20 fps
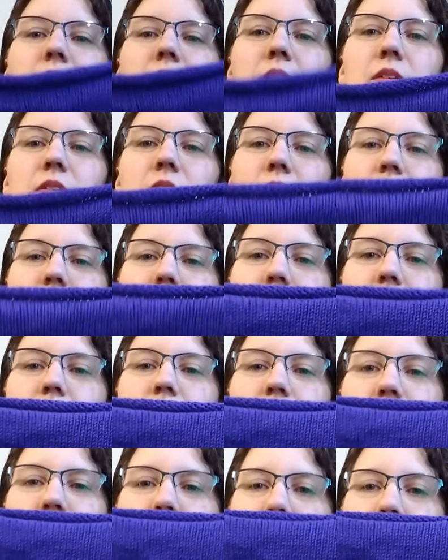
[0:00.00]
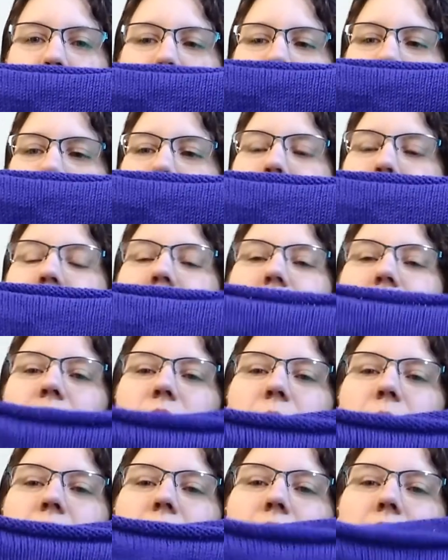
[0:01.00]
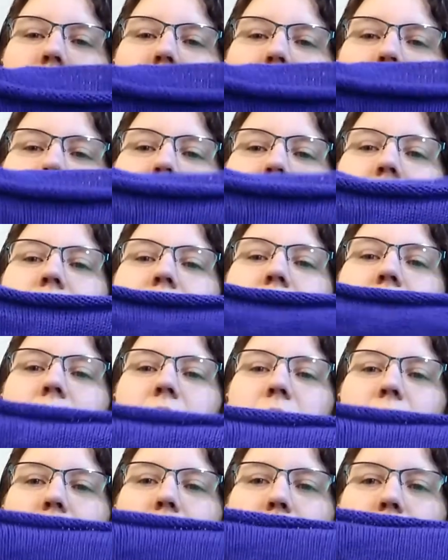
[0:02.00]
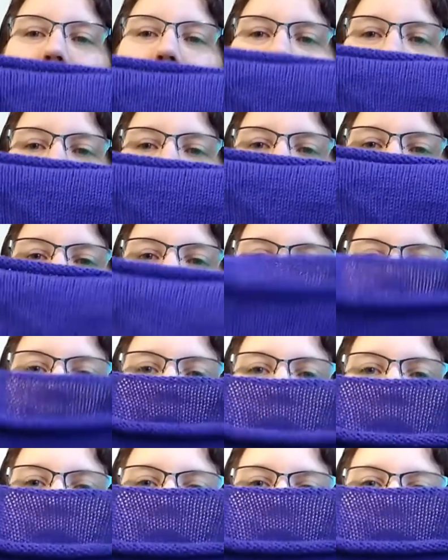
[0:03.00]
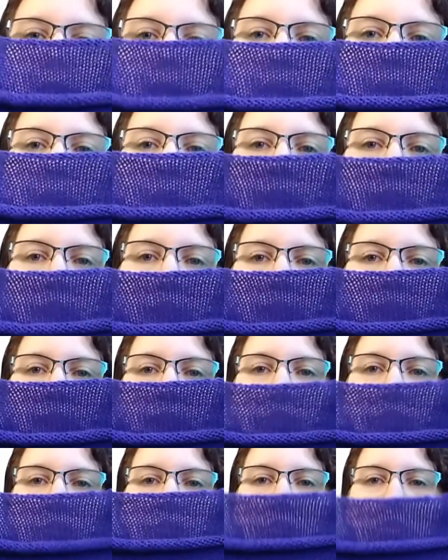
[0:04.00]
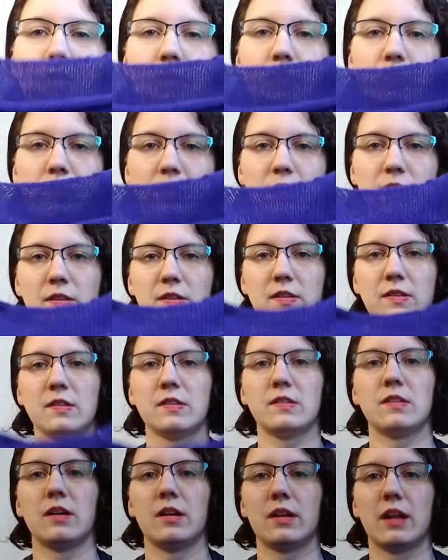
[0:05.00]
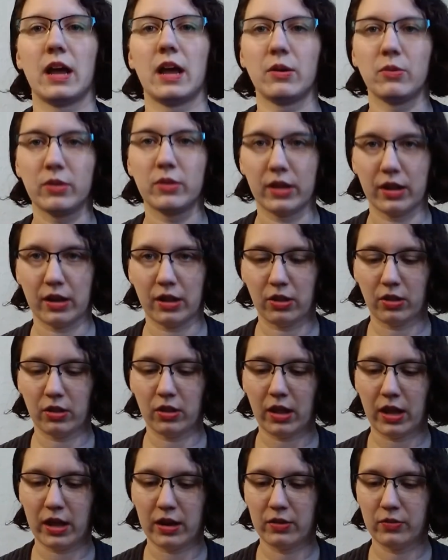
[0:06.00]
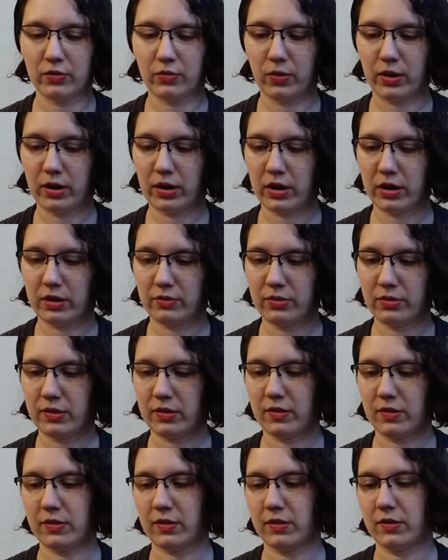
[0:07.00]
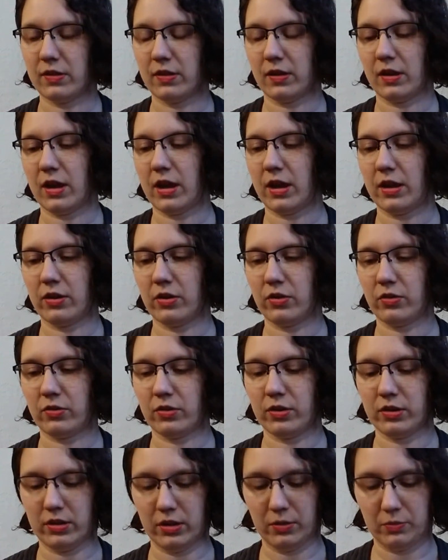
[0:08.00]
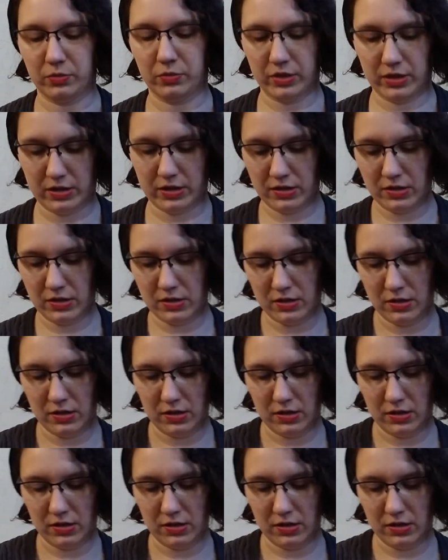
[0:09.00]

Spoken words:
It's all wrinkled from being in my project bag. But I know that once this is done, I will get a lot of wear out of it since it's a cotton acrylic blend.